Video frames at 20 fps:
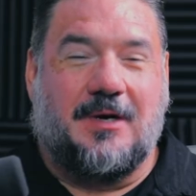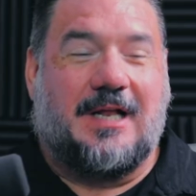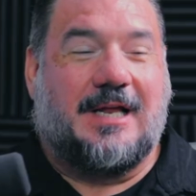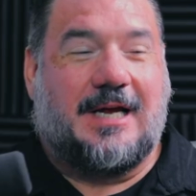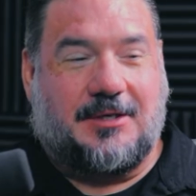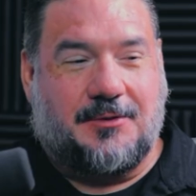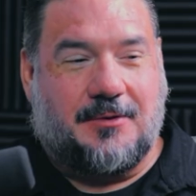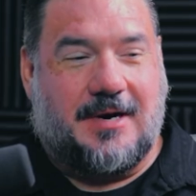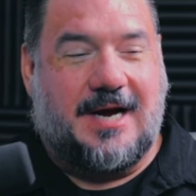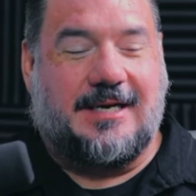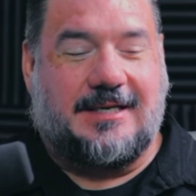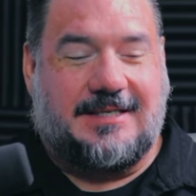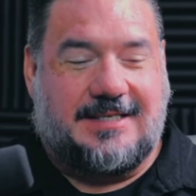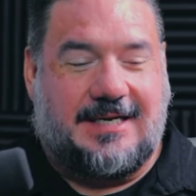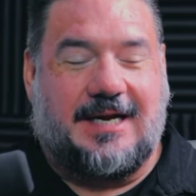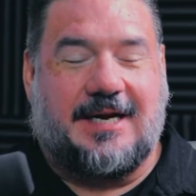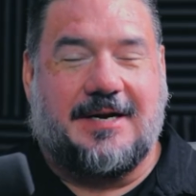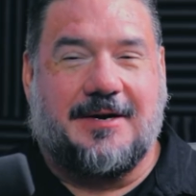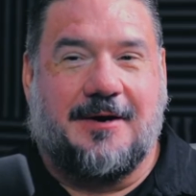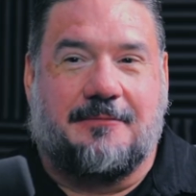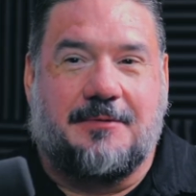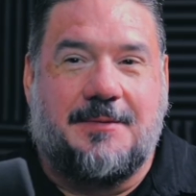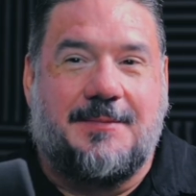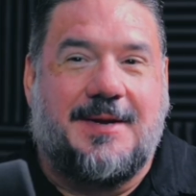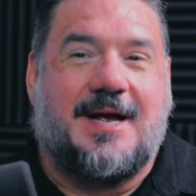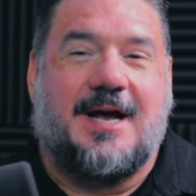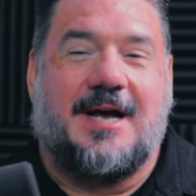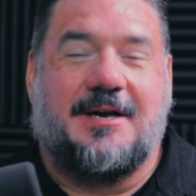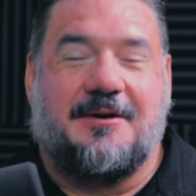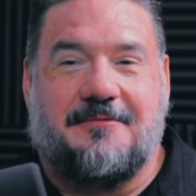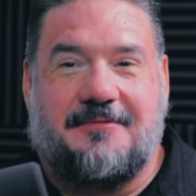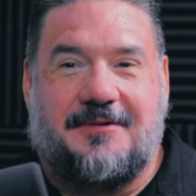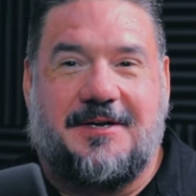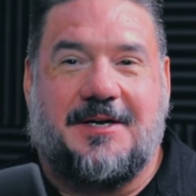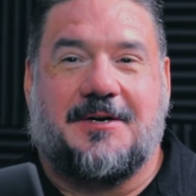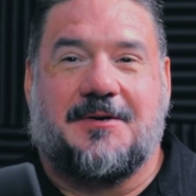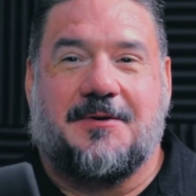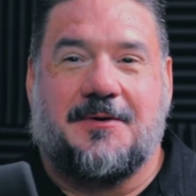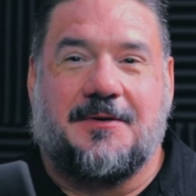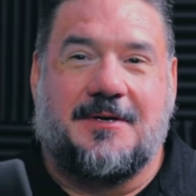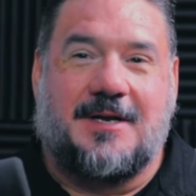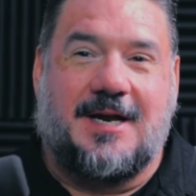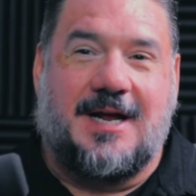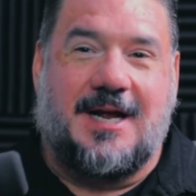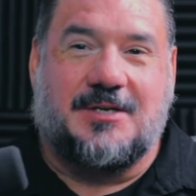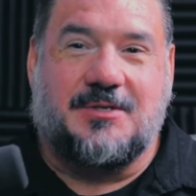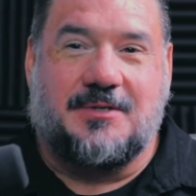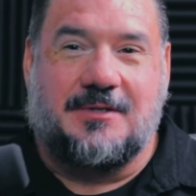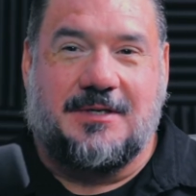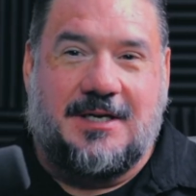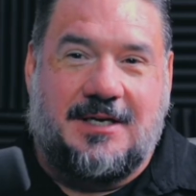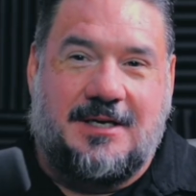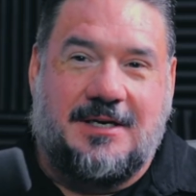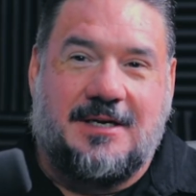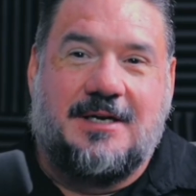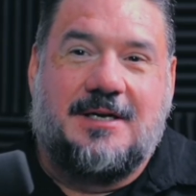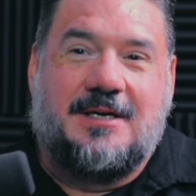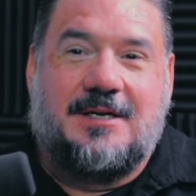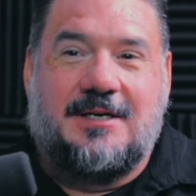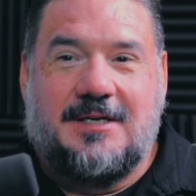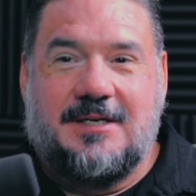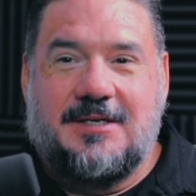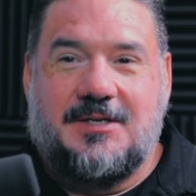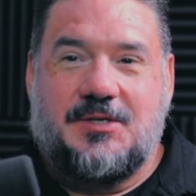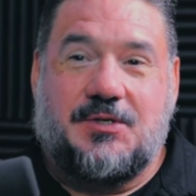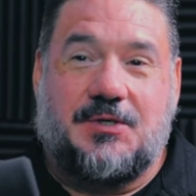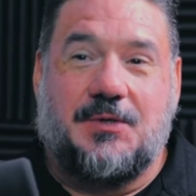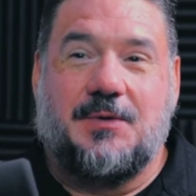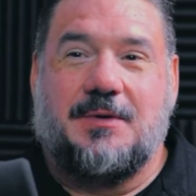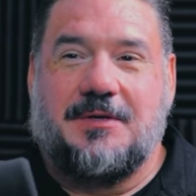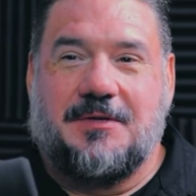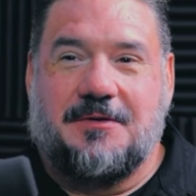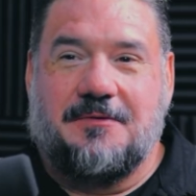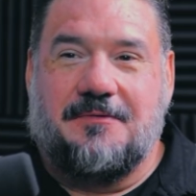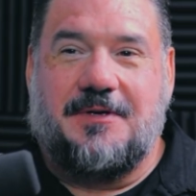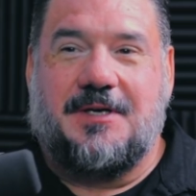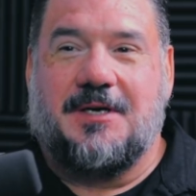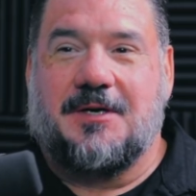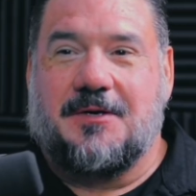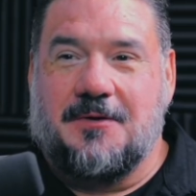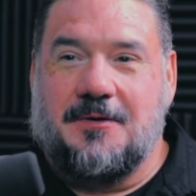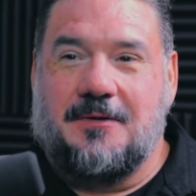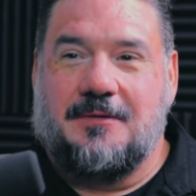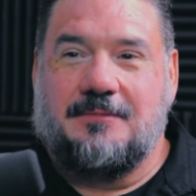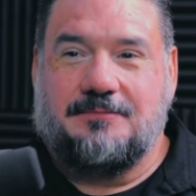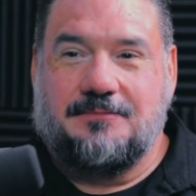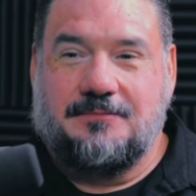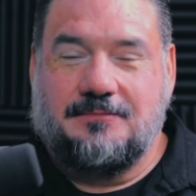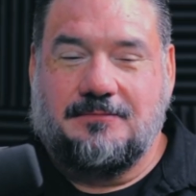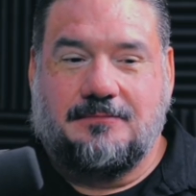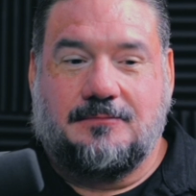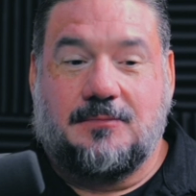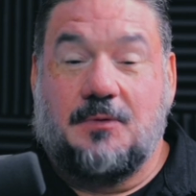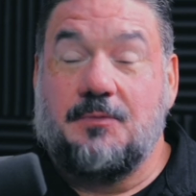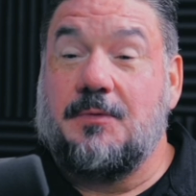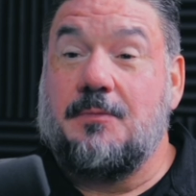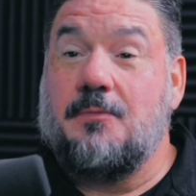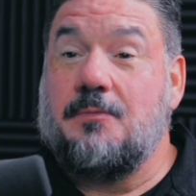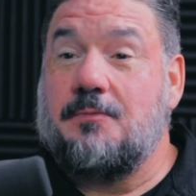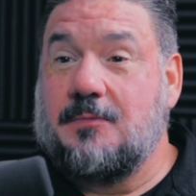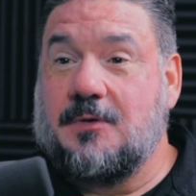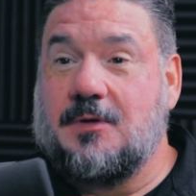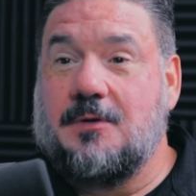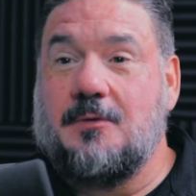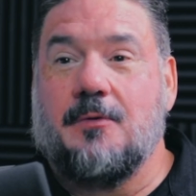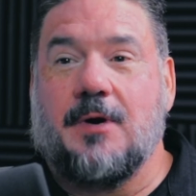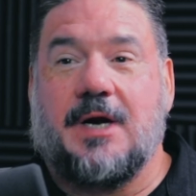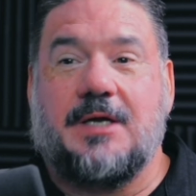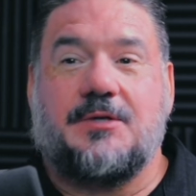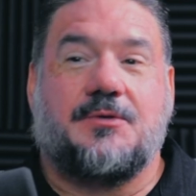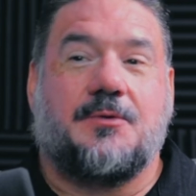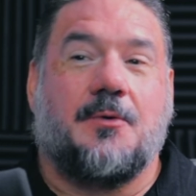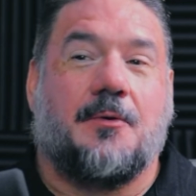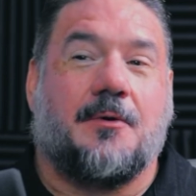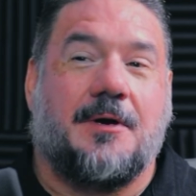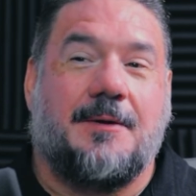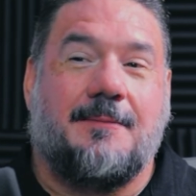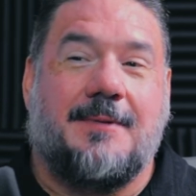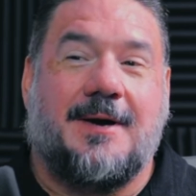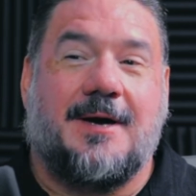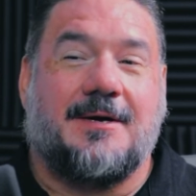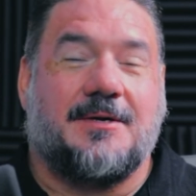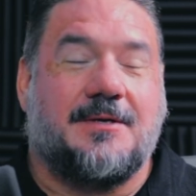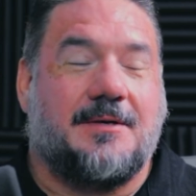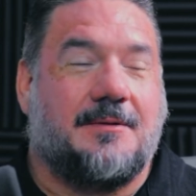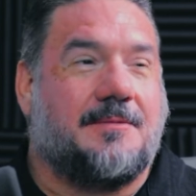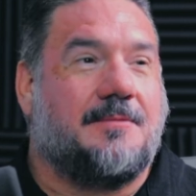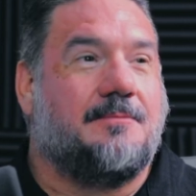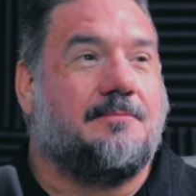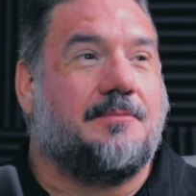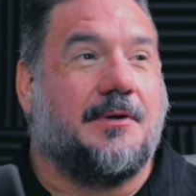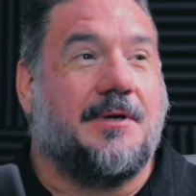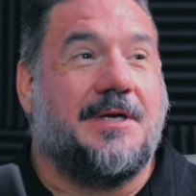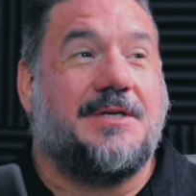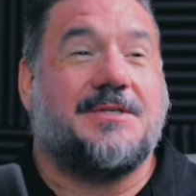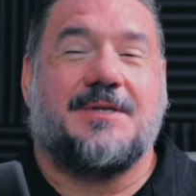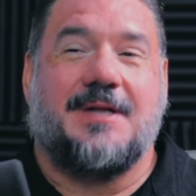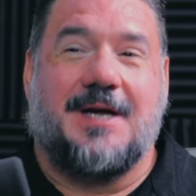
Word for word: well, like trying to take cover behind a vehicle and actually shooting the vehicle. Yeah. So great story about a police